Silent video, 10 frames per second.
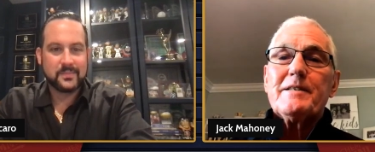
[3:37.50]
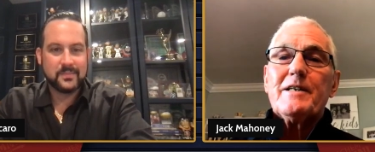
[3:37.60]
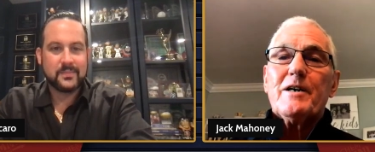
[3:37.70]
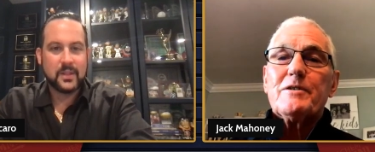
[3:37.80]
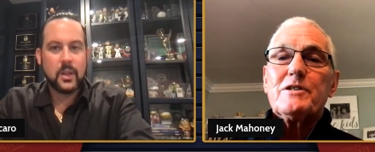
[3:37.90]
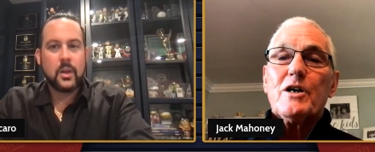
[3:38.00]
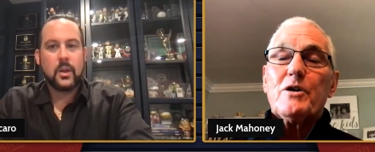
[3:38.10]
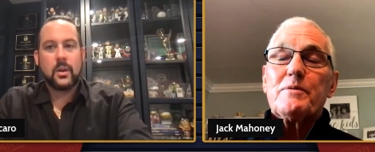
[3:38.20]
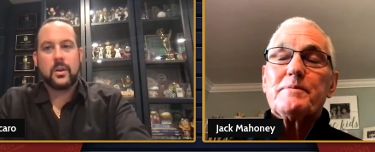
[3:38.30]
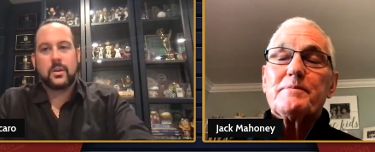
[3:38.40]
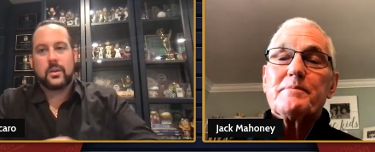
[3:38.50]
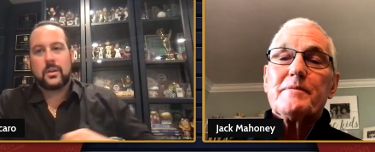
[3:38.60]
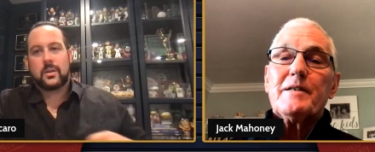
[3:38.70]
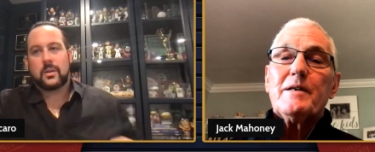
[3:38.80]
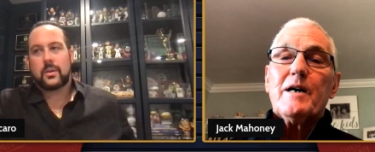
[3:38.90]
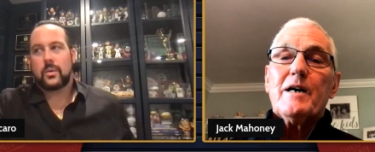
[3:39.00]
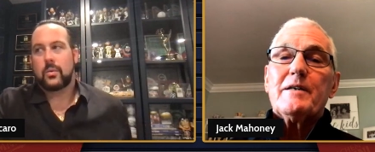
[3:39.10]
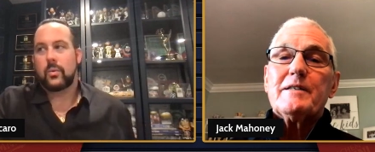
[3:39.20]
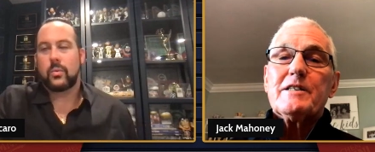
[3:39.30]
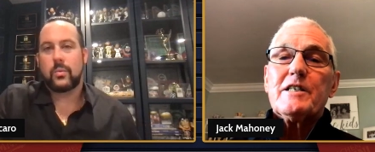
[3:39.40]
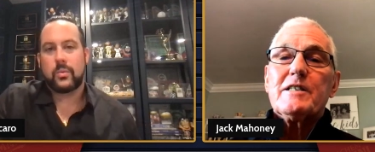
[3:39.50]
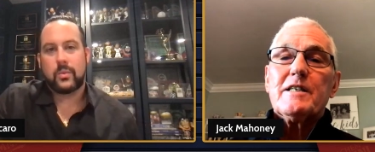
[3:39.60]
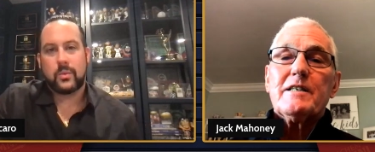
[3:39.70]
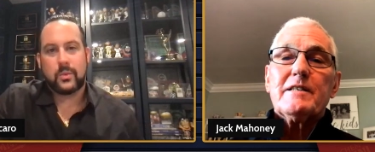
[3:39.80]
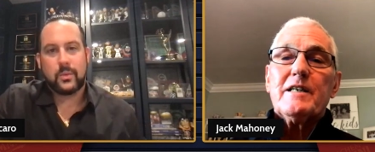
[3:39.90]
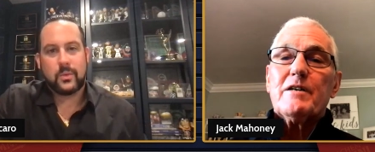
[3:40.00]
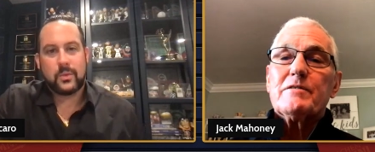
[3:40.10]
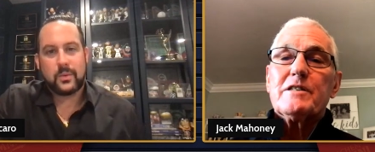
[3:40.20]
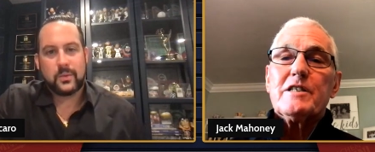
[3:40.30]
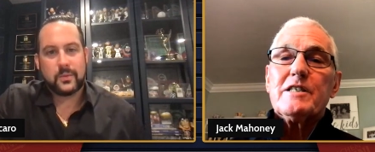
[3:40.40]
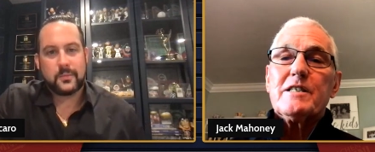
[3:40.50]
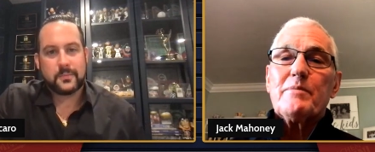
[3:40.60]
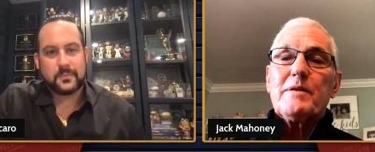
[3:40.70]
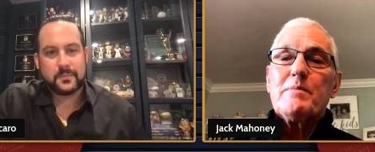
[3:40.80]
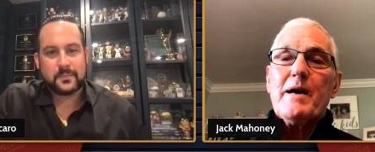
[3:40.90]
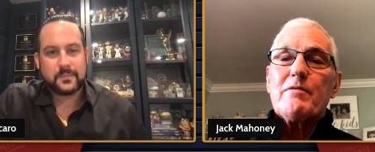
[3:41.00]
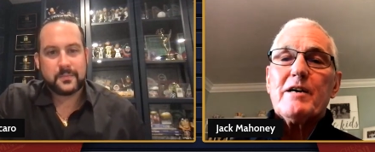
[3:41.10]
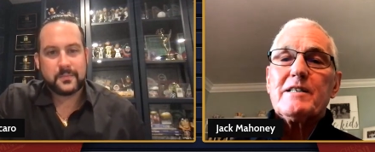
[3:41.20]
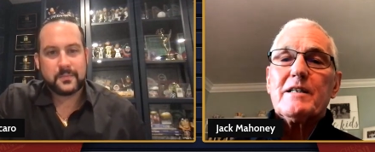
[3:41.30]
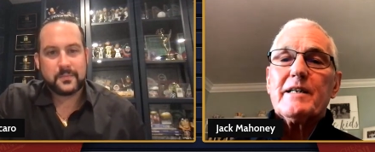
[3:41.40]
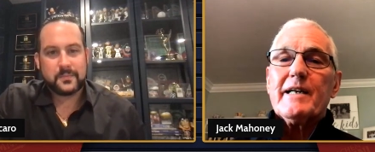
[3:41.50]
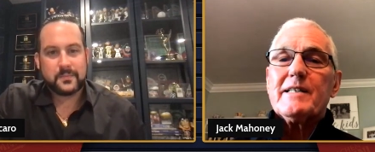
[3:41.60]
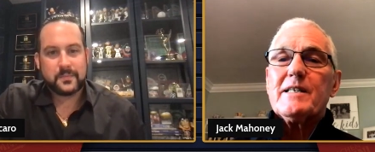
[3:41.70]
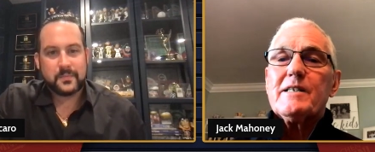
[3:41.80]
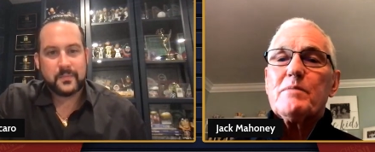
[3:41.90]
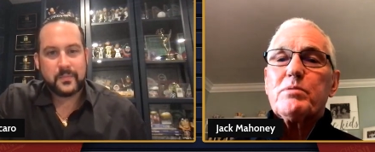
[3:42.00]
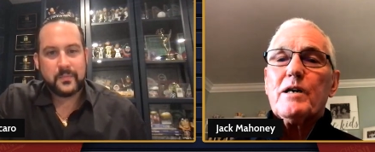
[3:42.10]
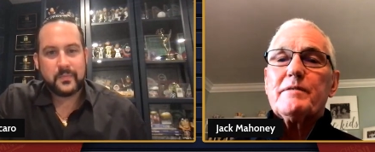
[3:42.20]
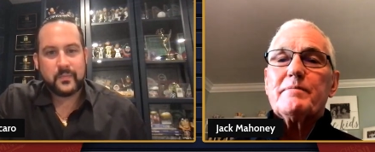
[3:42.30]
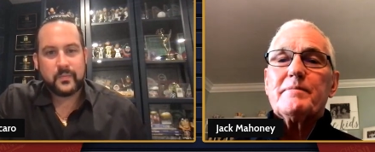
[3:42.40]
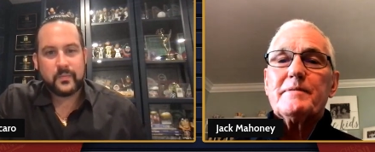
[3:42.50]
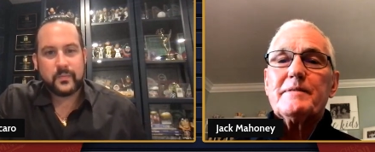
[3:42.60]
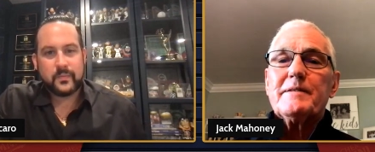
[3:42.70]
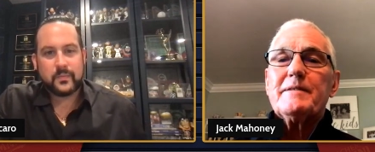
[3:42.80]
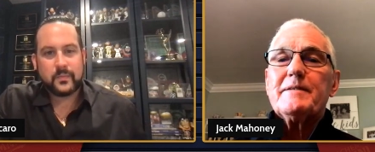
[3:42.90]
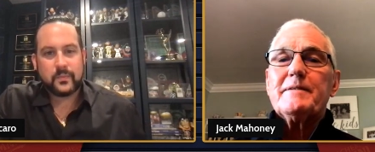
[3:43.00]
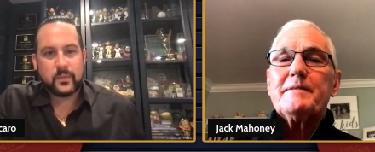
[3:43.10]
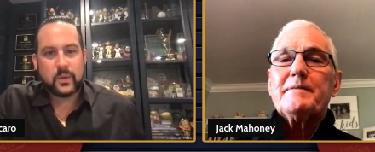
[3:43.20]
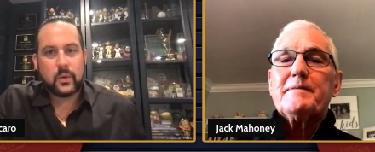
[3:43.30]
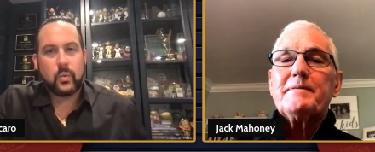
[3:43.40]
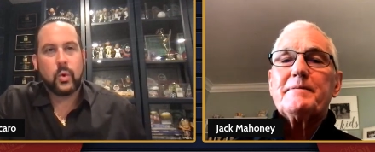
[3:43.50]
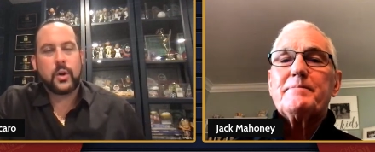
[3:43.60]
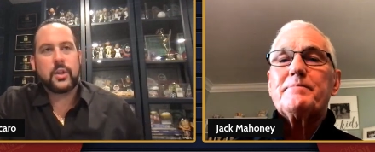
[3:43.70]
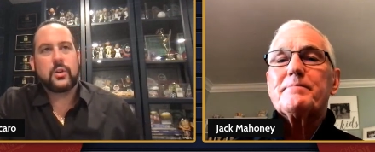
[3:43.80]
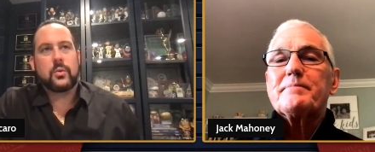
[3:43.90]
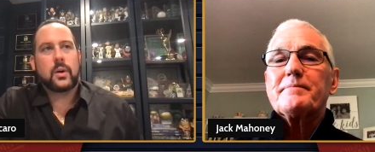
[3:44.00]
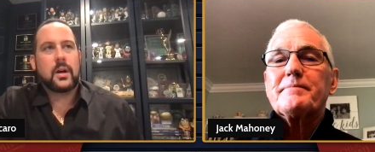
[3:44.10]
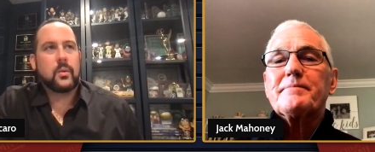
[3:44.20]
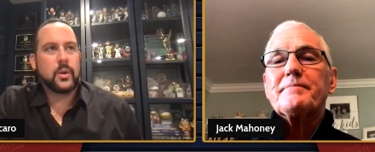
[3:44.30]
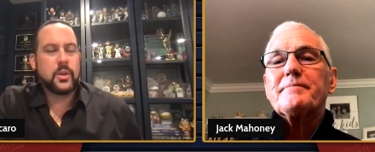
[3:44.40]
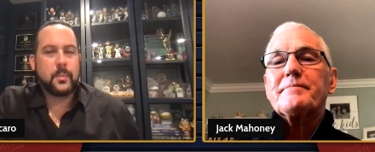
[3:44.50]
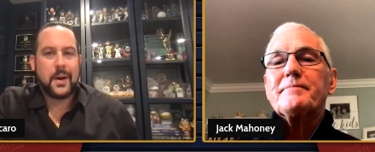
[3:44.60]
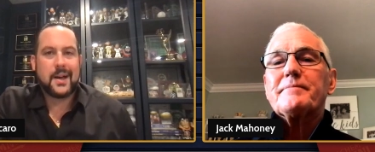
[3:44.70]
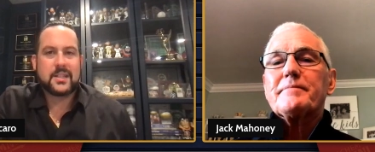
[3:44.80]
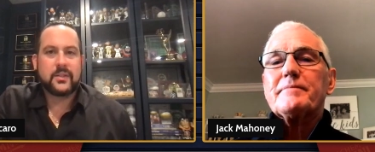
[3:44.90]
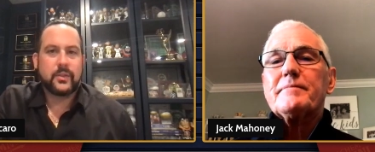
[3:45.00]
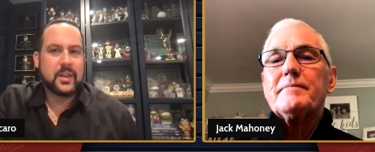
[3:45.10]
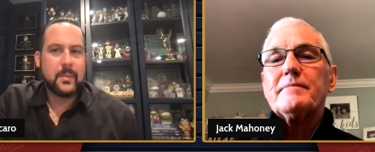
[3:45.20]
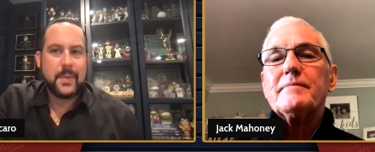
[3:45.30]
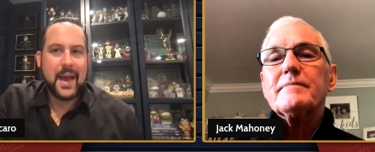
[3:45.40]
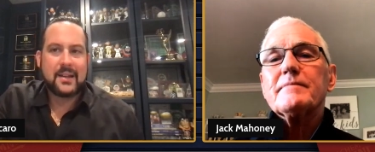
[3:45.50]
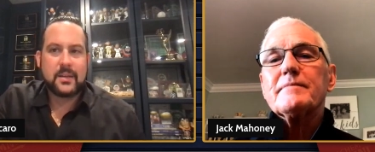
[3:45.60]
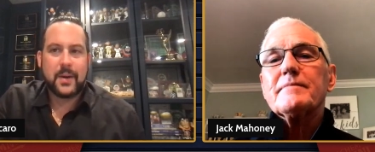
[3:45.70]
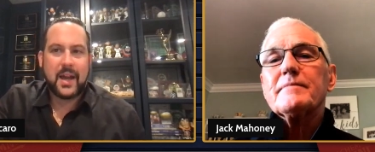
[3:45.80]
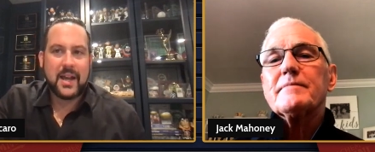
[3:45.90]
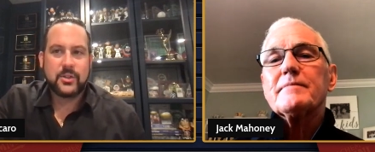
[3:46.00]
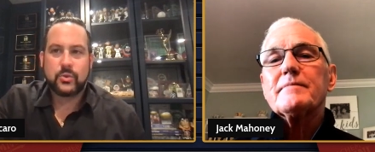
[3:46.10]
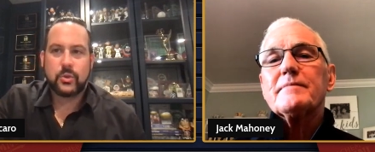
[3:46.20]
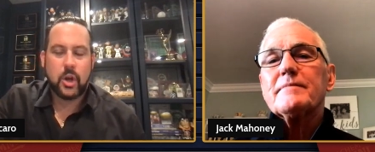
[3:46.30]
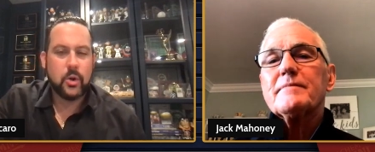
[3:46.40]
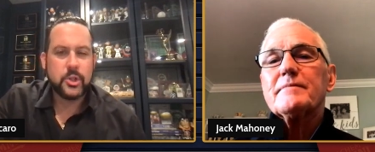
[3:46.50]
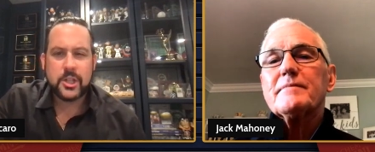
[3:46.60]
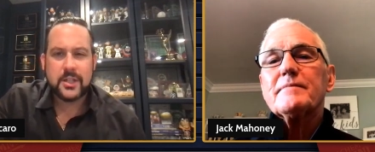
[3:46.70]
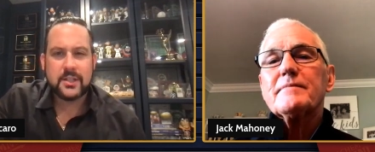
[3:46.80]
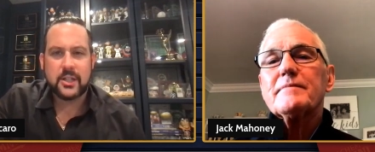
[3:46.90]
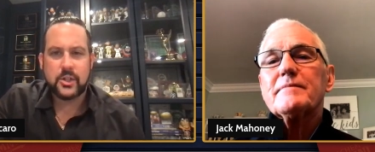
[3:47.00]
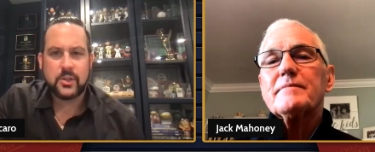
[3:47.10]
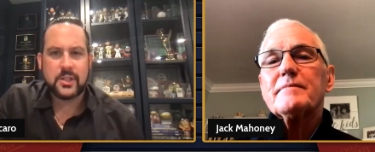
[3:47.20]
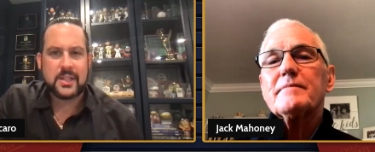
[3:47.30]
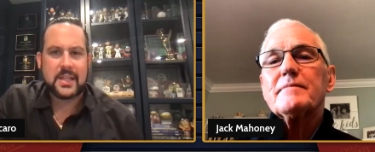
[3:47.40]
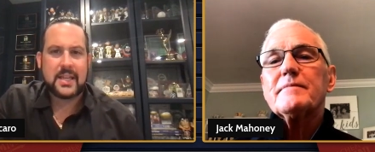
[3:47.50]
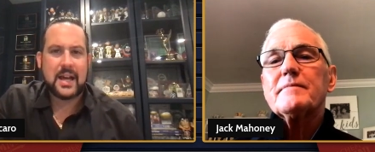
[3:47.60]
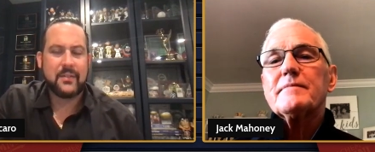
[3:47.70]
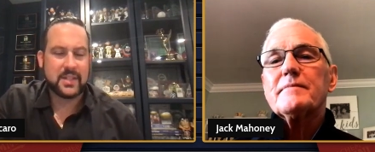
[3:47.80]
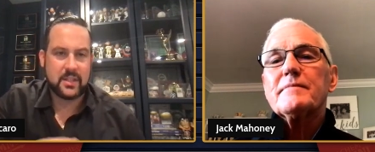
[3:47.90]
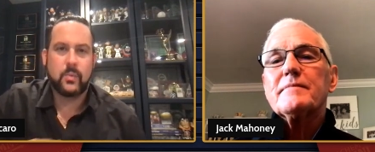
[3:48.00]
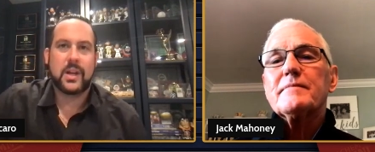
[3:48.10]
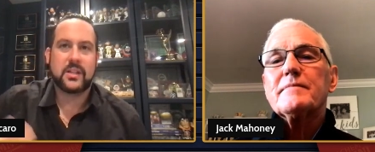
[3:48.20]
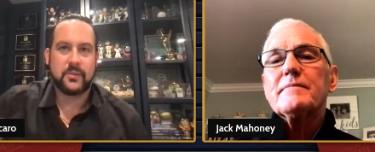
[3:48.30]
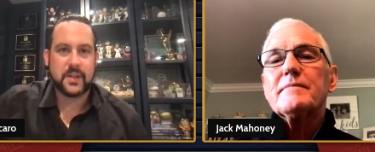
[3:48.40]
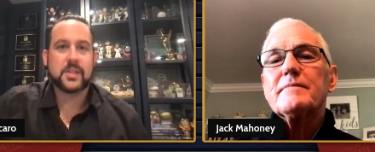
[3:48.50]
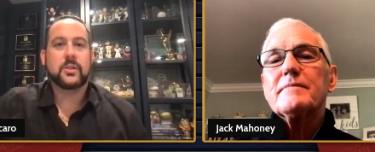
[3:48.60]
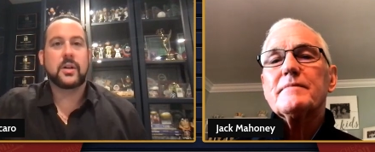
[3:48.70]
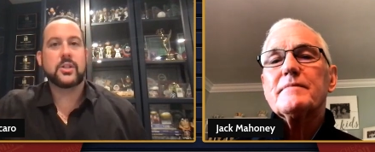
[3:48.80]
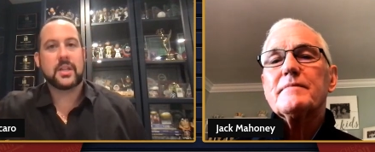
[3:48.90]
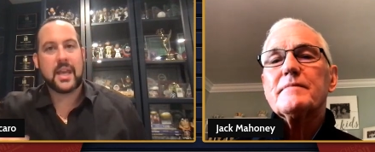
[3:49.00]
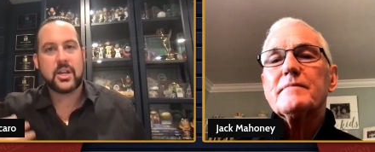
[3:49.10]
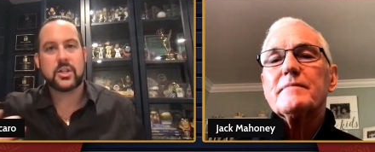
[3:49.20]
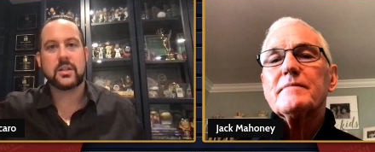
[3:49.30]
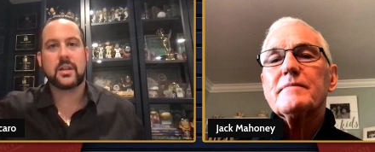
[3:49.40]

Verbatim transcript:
Speaker 1: you know, so uh, it's just, a, you know, it's just something about wrestling. It gets in your blood.
Speaker 2: Were you uh, were you positively impacted by high school coaches? Did you see? Obviously, you went into physical education,